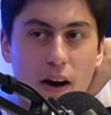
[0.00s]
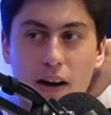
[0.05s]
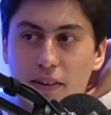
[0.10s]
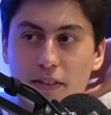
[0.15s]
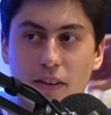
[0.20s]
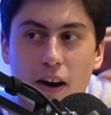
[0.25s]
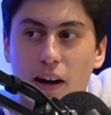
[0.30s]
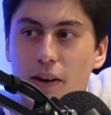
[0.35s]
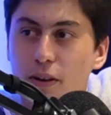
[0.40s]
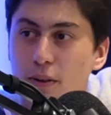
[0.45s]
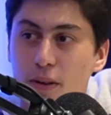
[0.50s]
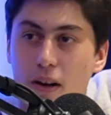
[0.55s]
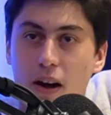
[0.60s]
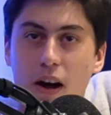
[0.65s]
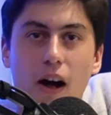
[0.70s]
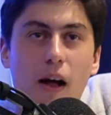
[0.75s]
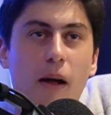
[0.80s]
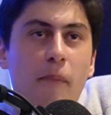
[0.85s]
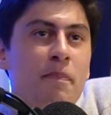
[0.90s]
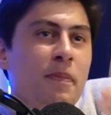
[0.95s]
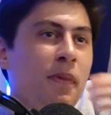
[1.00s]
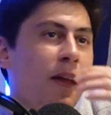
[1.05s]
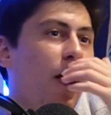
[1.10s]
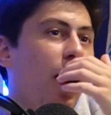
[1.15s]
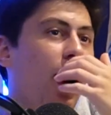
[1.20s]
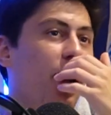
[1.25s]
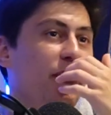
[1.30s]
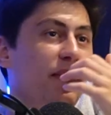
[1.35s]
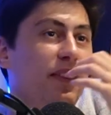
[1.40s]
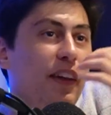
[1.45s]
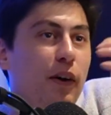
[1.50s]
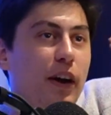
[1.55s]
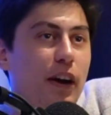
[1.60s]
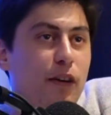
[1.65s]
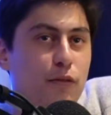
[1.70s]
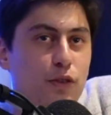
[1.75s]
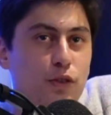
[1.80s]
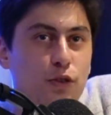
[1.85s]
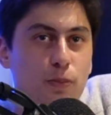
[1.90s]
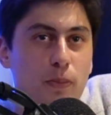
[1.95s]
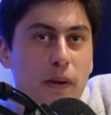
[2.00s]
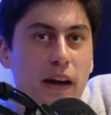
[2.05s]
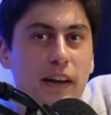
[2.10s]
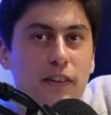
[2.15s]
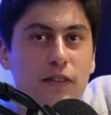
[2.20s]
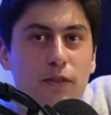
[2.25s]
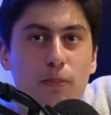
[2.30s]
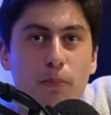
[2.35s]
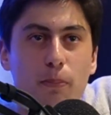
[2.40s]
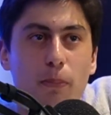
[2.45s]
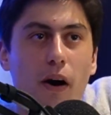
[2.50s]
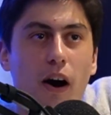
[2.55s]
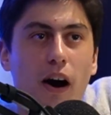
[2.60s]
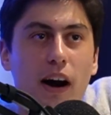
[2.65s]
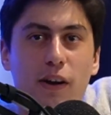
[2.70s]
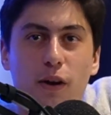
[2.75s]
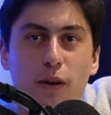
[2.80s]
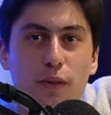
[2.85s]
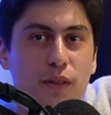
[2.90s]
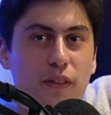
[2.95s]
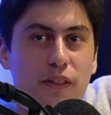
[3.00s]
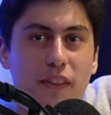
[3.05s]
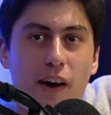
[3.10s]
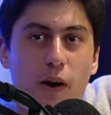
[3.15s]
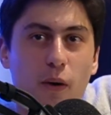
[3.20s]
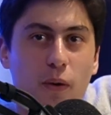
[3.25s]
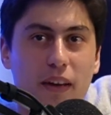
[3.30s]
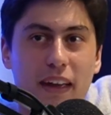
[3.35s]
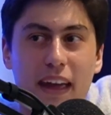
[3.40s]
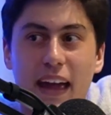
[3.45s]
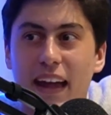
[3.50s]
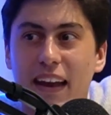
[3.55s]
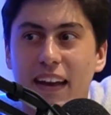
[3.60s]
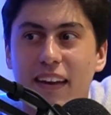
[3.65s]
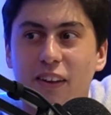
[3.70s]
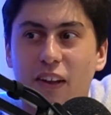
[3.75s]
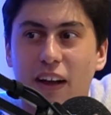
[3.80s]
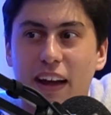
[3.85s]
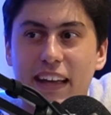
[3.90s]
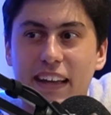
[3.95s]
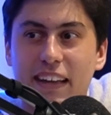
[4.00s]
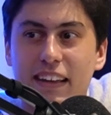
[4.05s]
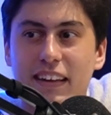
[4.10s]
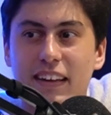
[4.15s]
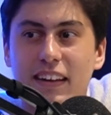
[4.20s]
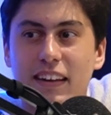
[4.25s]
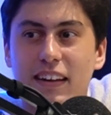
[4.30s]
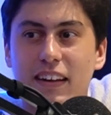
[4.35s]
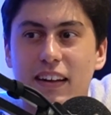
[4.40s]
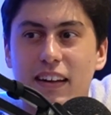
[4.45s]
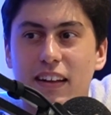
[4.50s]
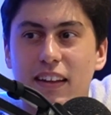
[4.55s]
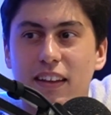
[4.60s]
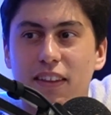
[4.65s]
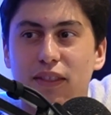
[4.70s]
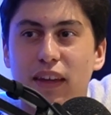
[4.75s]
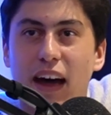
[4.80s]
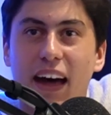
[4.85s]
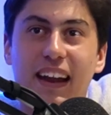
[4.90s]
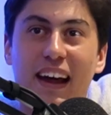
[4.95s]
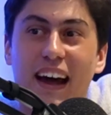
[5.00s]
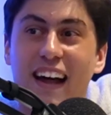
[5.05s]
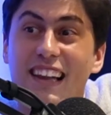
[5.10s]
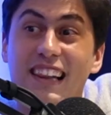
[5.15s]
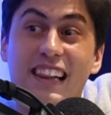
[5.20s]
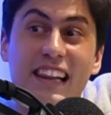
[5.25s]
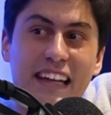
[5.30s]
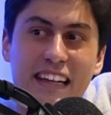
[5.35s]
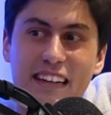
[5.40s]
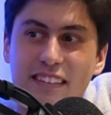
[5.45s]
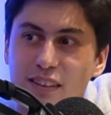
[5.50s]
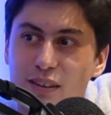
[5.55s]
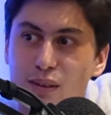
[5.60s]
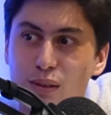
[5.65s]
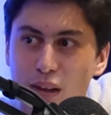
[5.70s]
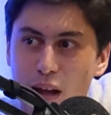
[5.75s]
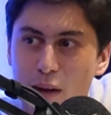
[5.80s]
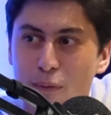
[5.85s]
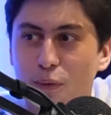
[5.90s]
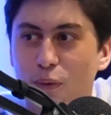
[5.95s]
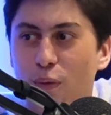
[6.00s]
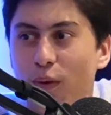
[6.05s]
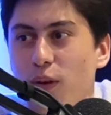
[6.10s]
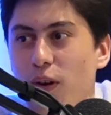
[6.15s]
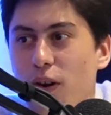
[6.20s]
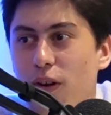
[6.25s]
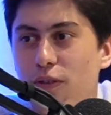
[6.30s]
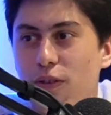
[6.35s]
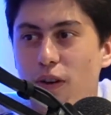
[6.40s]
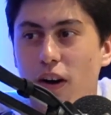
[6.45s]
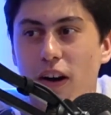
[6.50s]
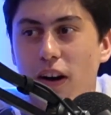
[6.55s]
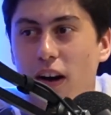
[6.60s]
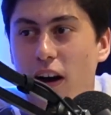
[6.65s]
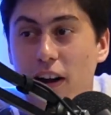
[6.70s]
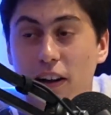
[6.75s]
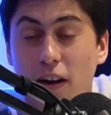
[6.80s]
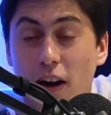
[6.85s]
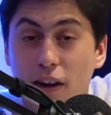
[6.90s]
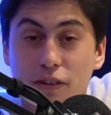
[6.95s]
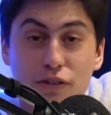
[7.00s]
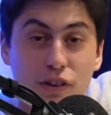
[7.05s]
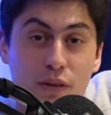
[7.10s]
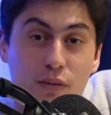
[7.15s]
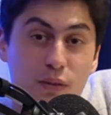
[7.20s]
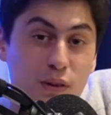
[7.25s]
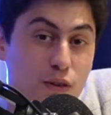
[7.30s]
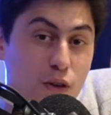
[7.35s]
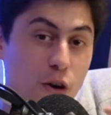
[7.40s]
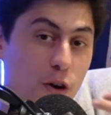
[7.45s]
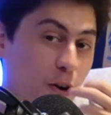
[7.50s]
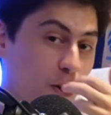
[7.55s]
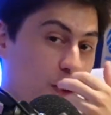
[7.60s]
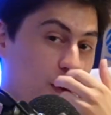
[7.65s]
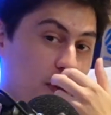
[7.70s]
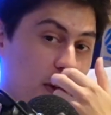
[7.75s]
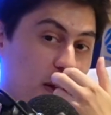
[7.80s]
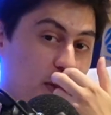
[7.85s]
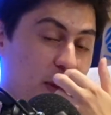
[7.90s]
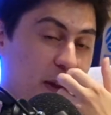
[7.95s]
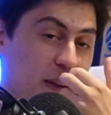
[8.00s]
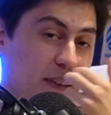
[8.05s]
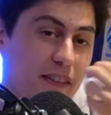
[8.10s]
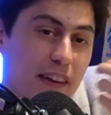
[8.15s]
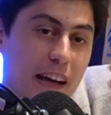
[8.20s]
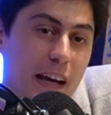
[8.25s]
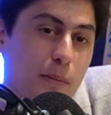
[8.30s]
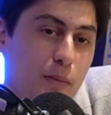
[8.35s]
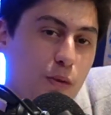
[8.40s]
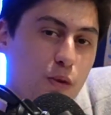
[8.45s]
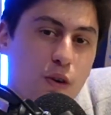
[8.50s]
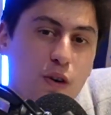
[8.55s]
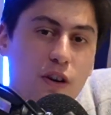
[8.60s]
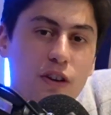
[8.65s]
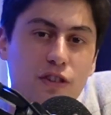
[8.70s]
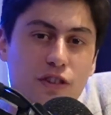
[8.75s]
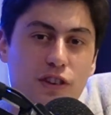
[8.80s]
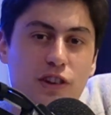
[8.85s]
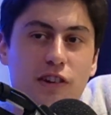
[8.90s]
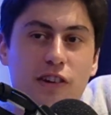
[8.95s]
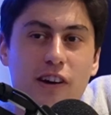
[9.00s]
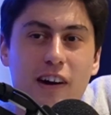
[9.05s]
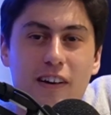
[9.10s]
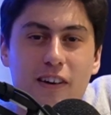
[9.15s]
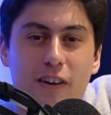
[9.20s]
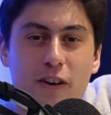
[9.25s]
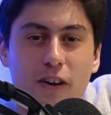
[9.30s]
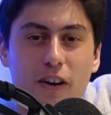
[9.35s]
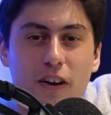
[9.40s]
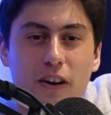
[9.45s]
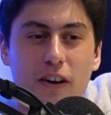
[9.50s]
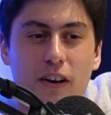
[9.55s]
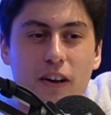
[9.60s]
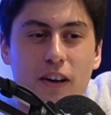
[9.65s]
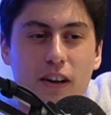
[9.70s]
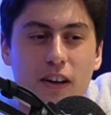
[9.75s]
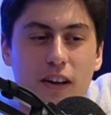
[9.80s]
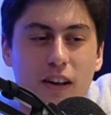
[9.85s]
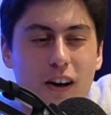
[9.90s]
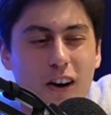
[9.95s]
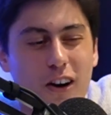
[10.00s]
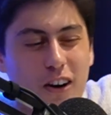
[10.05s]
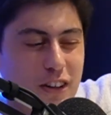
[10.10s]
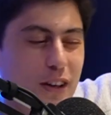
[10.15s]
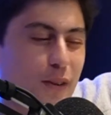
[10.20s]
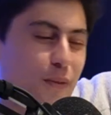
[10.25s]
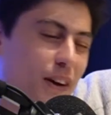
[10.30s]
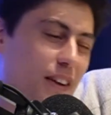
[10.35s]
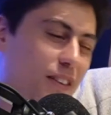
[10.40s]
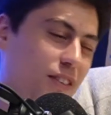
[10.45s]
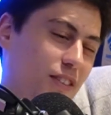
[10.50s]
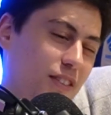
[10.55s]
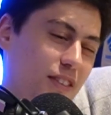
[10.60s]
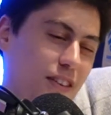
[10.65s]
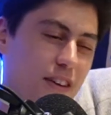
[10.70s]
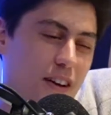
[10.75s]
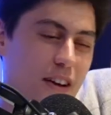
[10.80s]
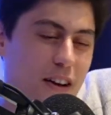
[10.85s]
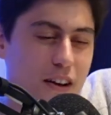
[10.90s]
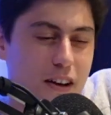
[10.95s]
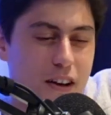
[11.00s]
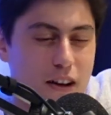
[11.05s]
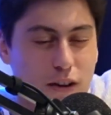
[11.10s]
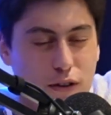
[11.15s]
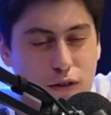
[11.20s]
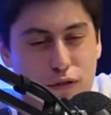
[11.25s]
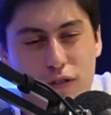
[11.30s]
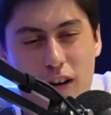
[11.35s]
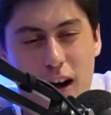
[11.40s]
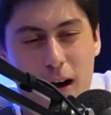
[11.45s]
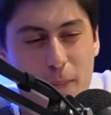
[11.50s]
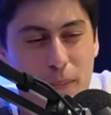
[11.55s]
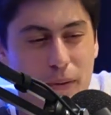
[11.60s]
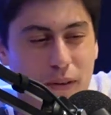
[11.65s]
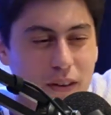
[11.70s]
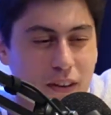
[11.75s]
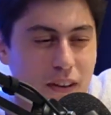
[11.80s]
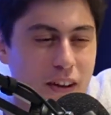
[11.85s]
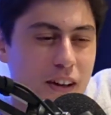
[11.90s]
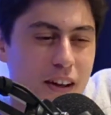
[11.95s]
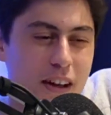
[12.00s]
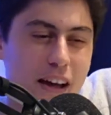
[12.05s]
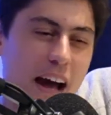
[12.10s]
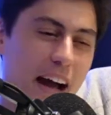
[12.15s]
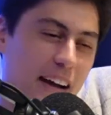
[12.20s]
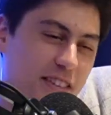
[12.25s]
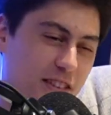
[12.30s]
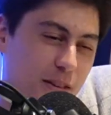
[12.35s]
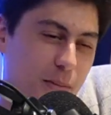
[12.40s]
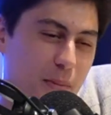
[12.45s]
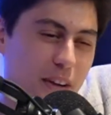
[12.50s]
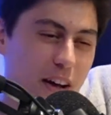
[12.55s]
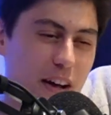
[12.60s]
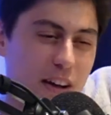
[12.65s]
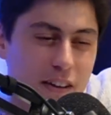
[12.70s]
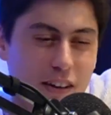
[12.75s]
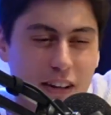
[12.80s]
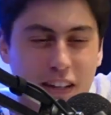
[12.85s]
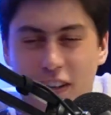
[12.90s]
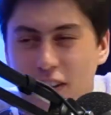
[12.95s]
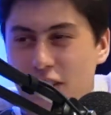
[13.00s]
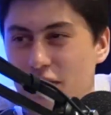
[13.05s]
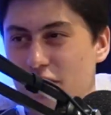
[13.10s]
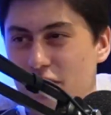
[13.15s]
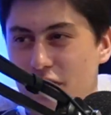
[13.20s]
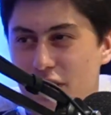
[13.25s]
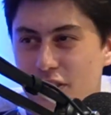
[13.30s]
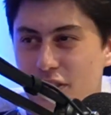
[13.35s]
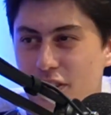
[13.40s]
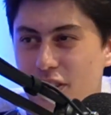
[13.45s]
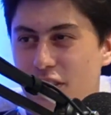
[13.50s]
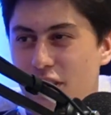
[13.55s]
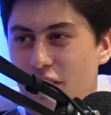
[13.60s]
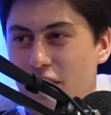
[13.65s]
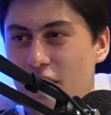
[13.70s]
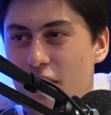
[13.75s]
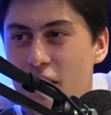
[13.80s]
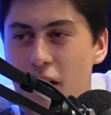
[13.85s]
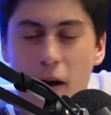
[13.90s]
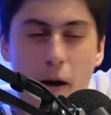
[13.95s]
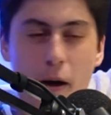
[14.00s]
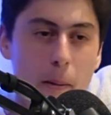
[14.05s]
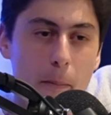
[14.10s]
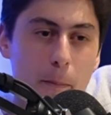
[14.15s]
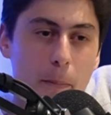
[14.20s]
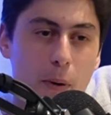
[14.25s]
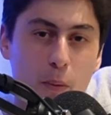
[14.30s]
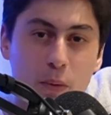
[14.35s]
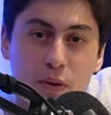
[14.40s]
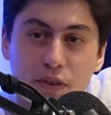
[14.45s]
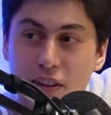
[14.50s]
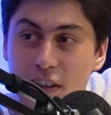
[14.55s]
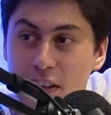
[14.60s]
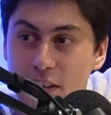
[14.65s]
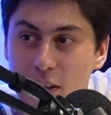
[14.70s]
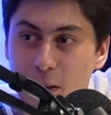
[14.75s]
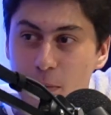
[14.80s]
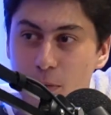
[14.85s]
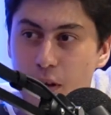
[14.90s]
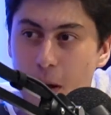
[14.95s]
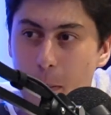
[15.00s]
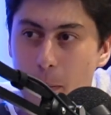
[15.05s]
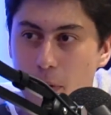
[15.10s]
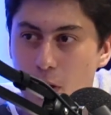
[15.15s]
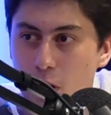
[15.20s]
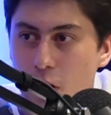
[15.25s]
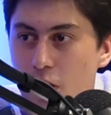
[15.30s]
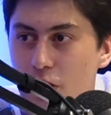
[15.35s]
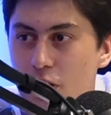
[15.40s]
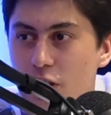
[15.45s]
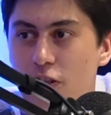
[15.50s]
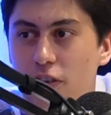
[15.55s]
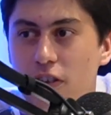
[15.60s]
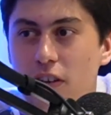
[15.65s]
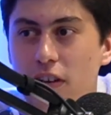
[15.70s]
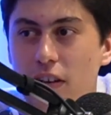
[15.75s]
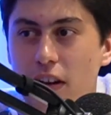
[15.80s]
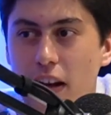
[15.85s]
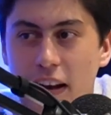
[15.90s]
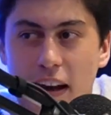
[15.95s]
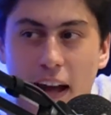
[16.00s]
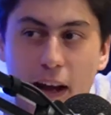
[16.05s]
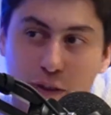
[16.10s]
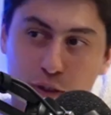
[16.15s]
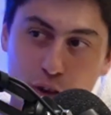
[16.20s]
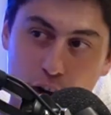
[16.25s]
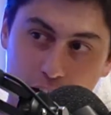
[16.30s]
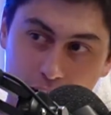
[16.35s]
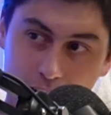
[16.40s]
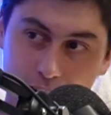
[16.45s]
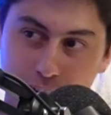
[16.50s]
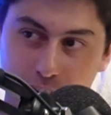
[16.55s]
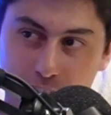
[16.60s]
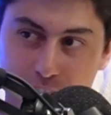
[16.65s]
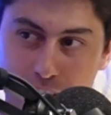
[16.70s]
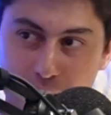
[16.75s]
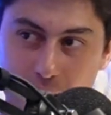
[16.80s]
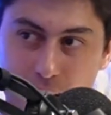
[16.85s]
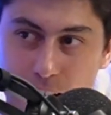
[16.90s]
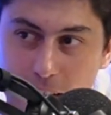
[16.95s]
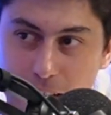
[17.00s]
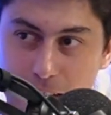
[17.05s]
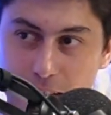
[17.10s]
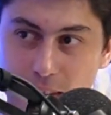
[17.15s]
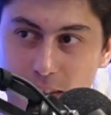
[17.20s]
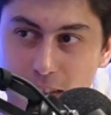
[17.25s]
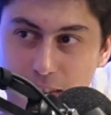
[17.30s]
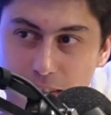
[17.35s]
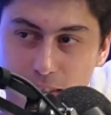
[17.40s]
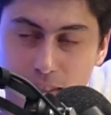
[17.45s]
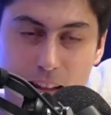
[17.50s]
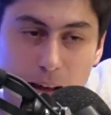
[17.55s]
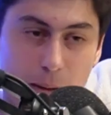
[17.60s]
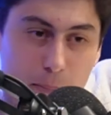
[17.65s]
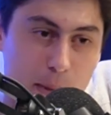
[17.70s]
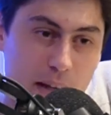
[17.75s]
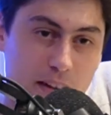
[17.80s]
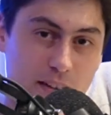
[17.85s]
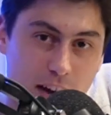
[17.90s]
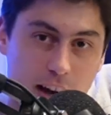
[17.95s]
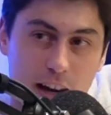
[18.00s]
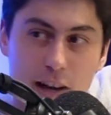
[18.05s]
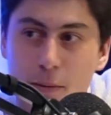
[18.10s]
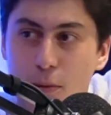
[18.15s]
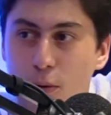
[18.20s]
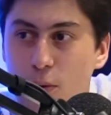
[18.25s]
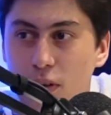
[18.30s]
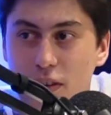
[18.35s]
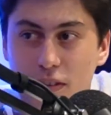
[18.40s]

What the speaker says: I don't. I think they'll get respect, but I don't think they'll get that elite level of. I generally don't, because I think teams look at Serie A and go, "Oh, Juventus are crap and AC Milan are inconsistent," but we're seeing teams like Bologna and how tight it is in that mid-table.